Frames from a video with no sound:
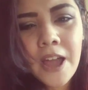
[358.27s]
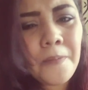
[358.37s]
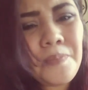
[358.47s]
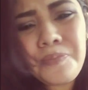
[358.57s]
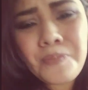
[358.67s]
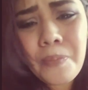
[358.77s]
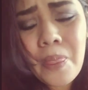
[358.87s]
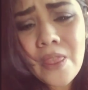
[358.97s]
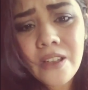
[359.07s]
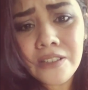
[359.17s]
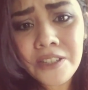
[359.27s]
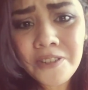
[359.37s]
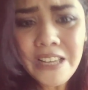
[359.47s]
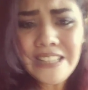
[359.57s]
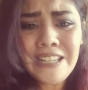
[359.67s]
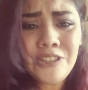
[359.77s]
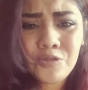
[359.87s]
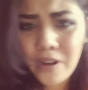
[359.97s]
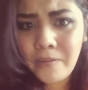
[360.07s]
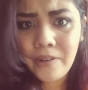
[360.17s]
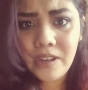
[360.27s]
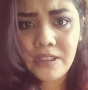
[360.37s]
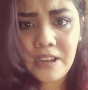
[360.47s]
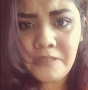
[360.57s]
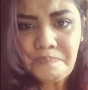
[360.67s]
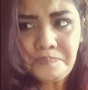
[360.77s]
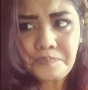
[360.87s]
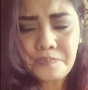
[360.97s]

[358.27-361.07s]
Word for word: Yeah. You still can't taste strawberry in that.